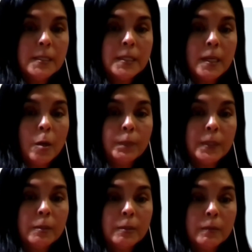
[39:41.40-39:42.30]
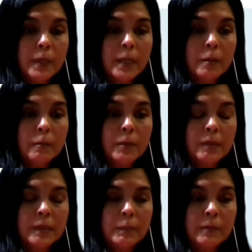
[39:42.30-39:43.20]
to help you with
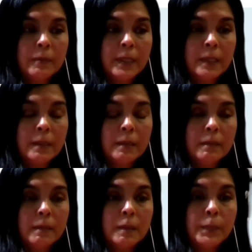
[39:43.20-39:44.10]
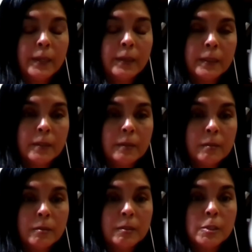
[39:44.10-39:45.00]
some of the
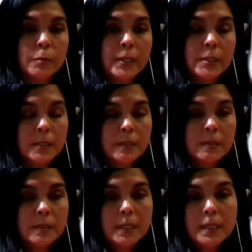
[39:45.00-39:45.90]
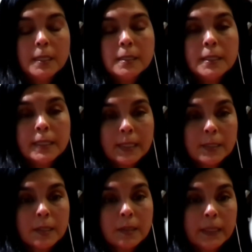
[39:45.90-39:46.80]
barriers or situations to get
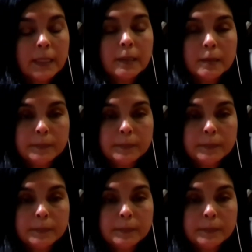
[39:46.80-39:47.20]
to clinic.